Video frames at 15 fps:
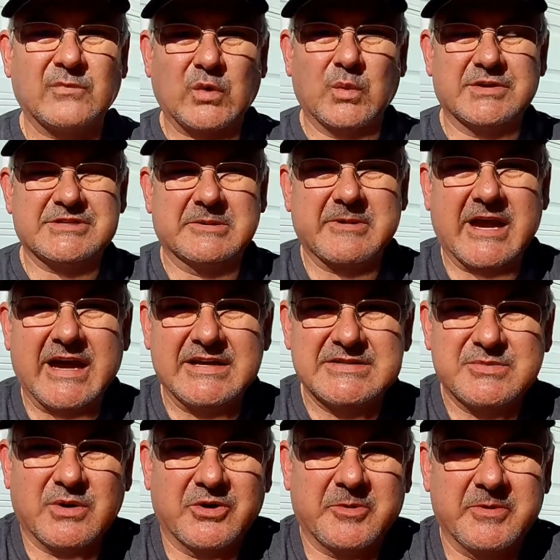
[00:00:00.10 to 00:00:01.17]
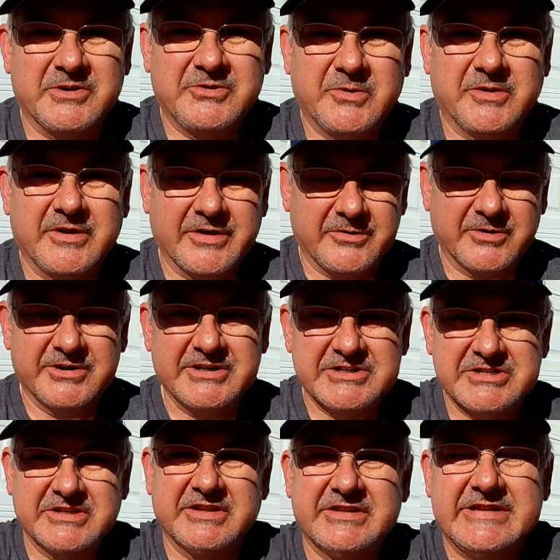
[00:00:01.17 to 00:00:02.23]
What's up, guys? Welcome into another
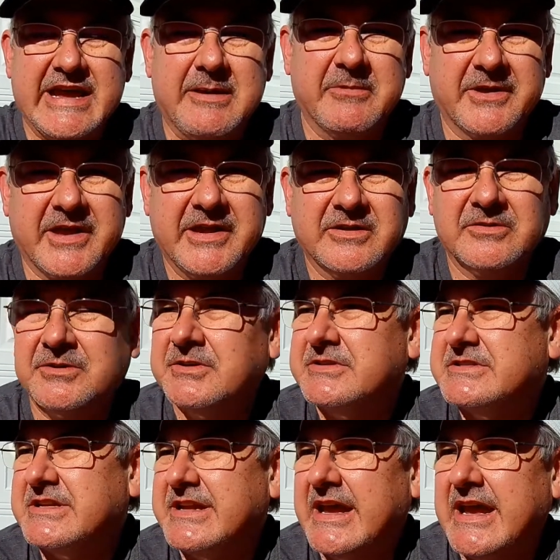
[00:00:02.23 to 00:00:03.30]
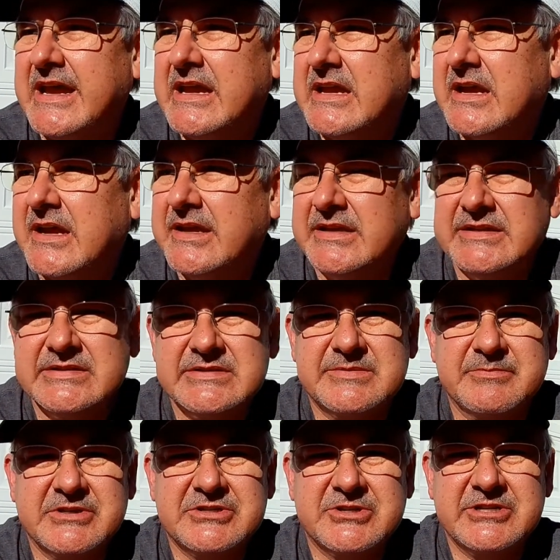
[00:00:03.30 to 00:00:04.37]
edition of the Dabbling Angler. Today is
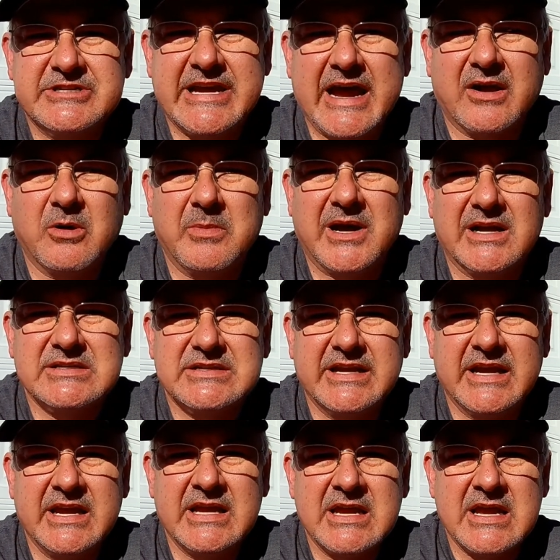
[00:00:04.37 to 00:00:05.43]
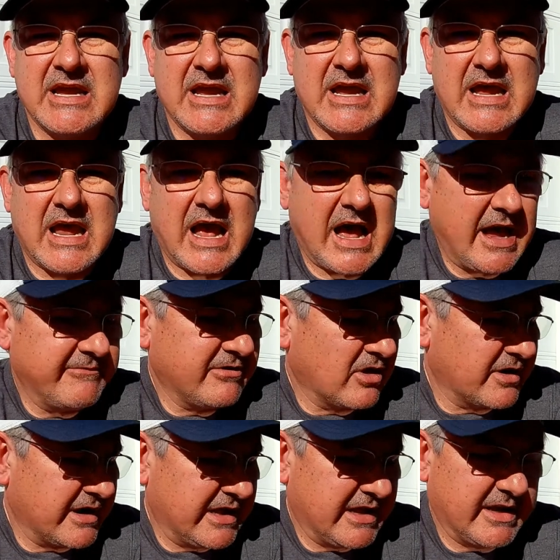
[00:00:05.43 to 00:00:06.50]
Mystery Tackle Box Day. I've gone
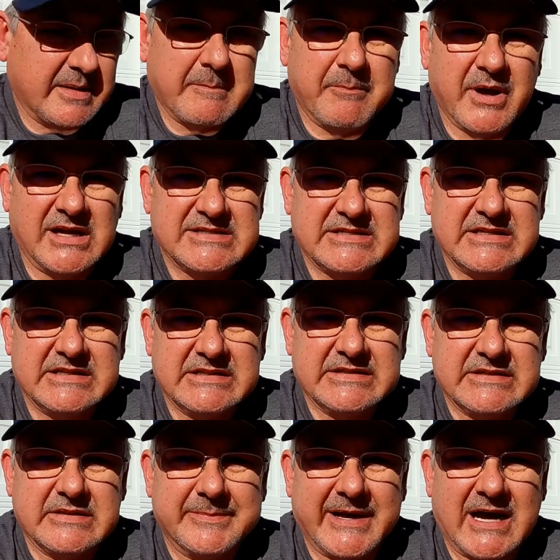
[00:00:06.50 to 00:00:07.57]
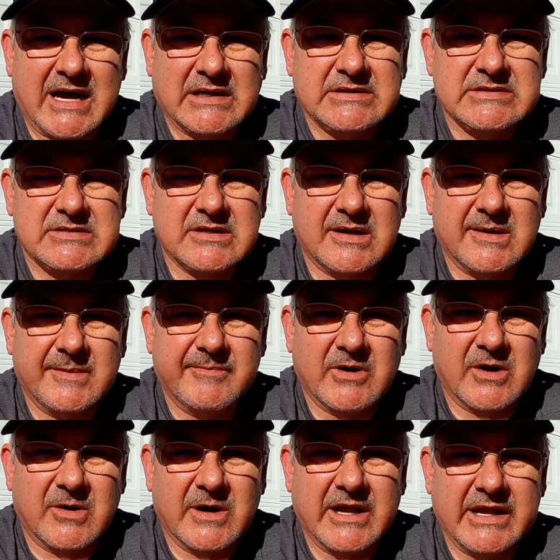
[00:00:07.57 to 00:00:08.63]
ahead and busted into the box
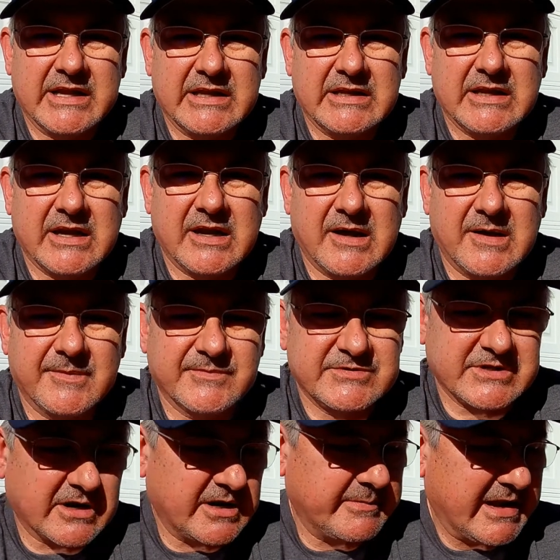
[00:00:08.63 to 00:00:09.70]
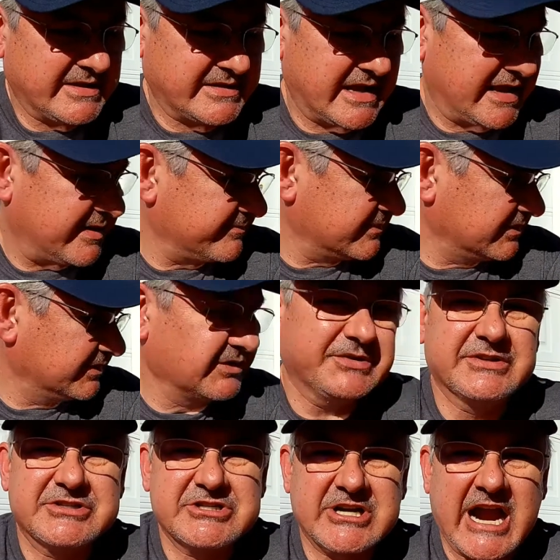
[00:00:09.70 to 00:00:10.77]
already. Sorry about that. I'm a little
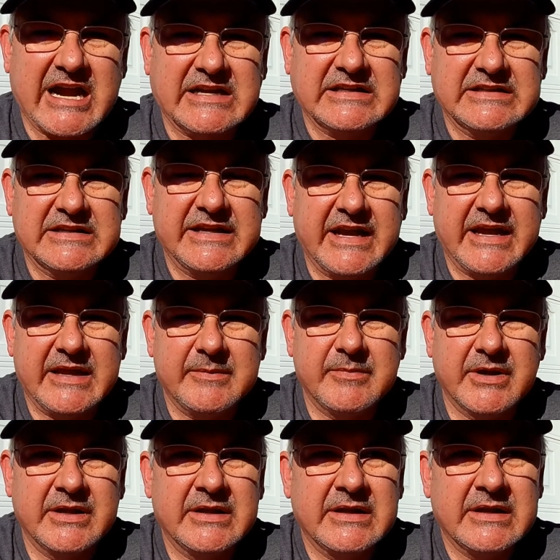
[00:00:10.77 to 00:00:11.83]
distracted today, but